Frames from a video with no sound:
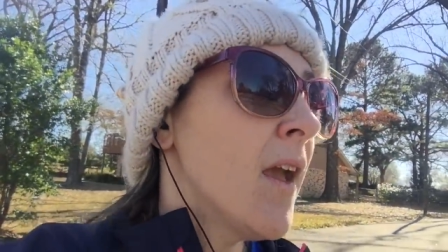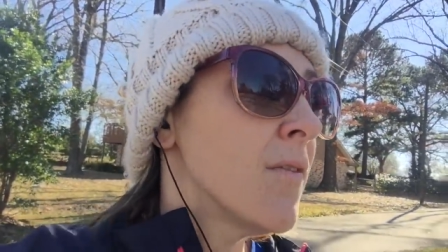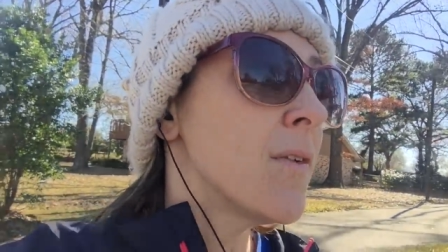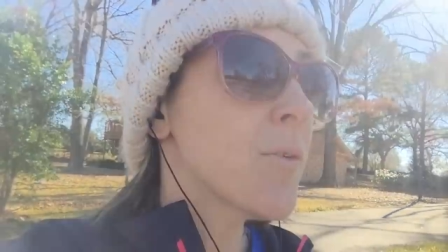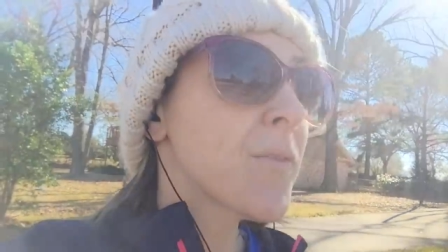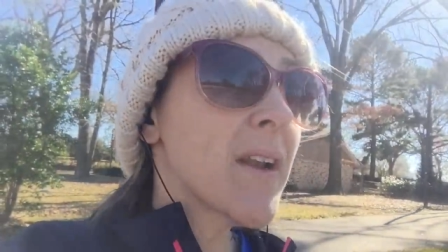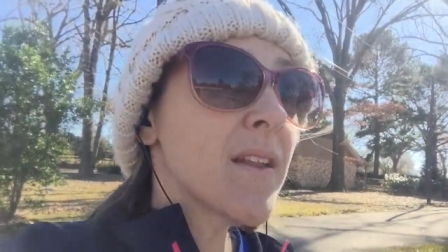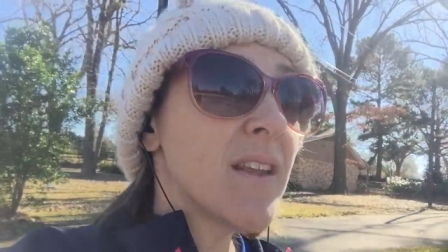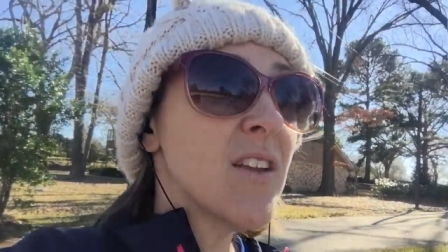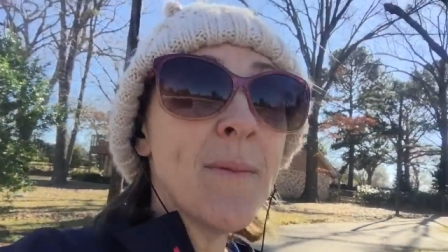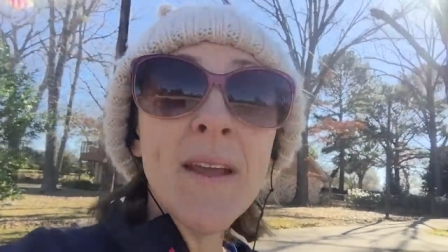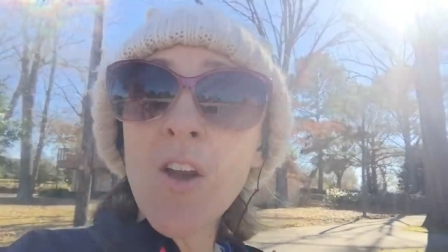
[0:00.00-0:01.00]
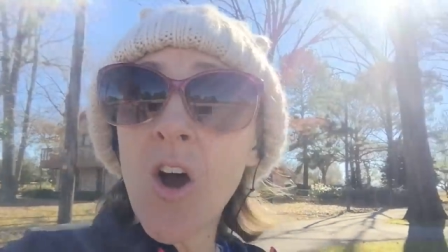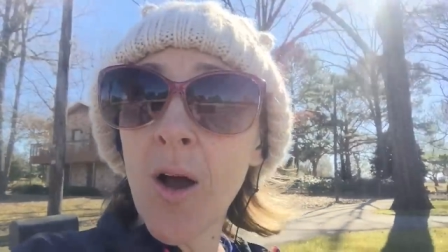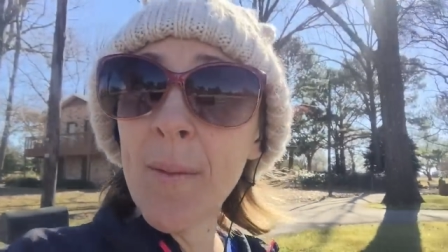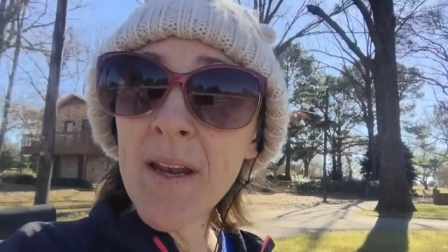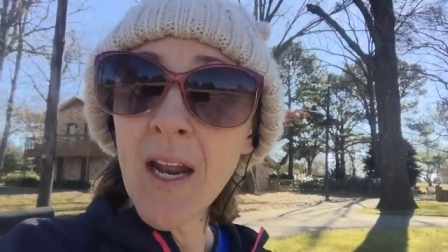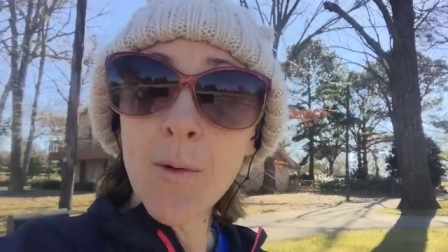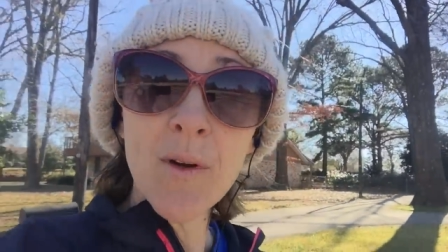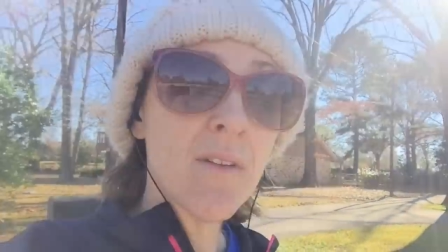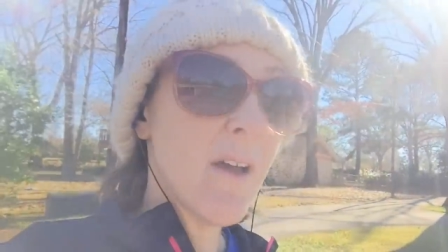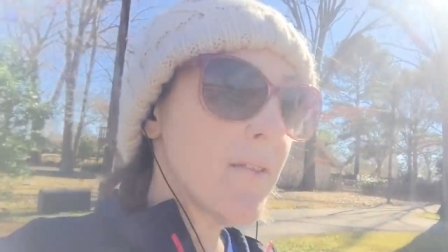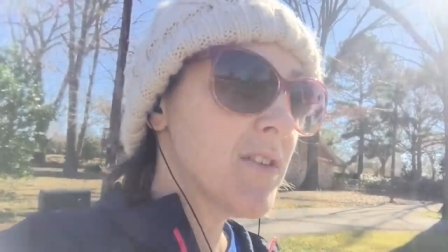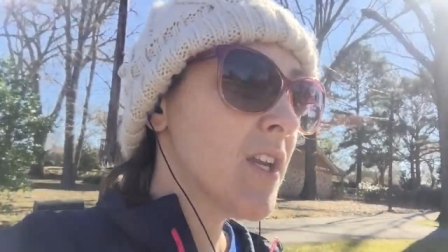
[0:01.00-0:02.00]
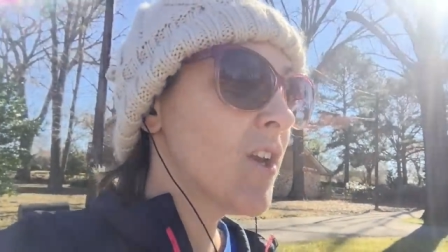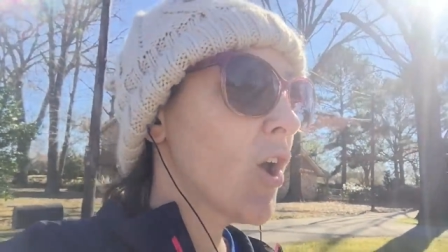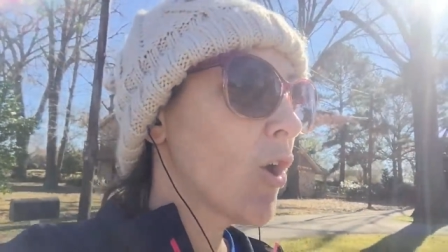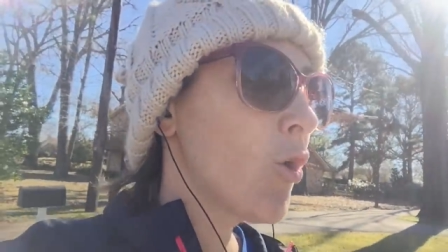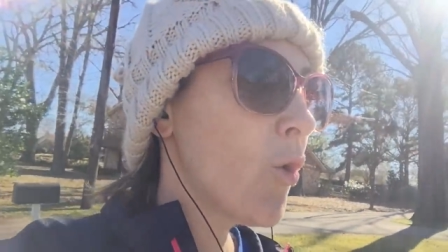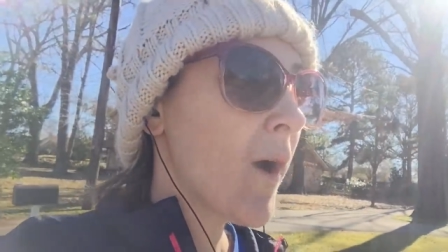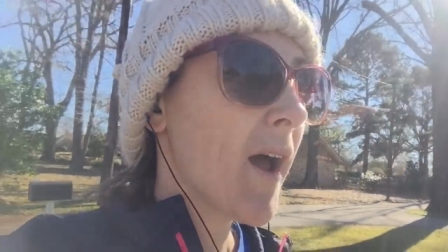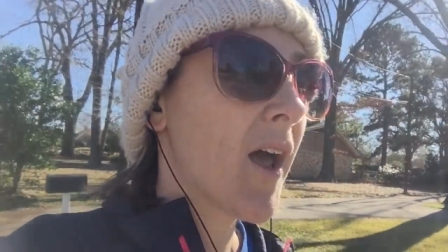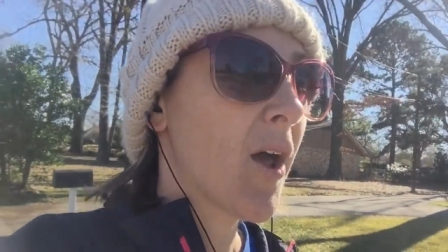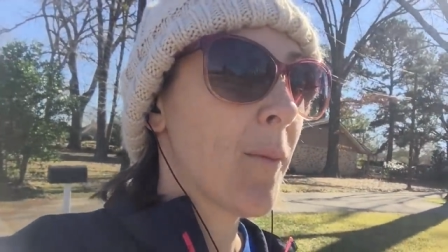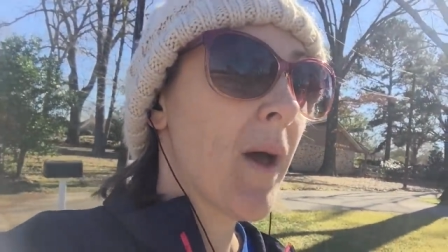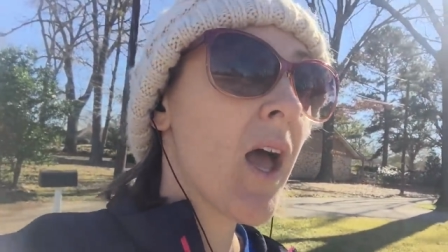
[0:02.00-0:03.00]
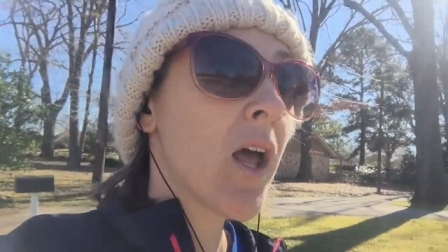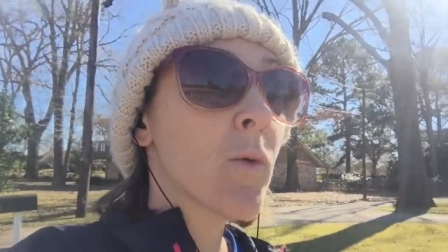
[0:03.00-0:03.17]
Feel free to leave me a comment. I would love to know um,